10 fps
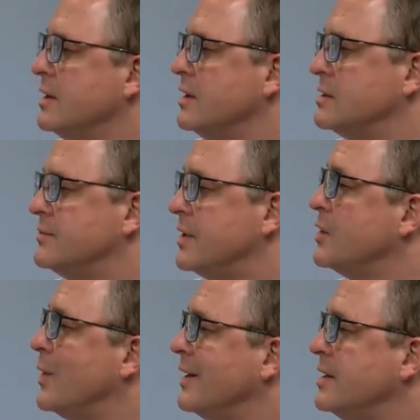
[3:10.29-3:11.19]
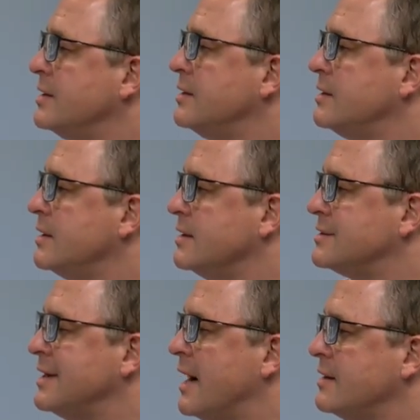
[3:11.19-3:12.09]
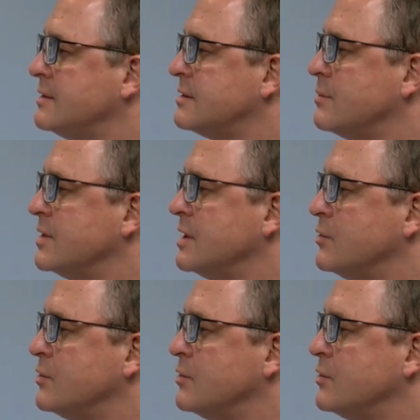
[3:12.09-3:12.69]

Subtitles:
it's very well hidden. It's not something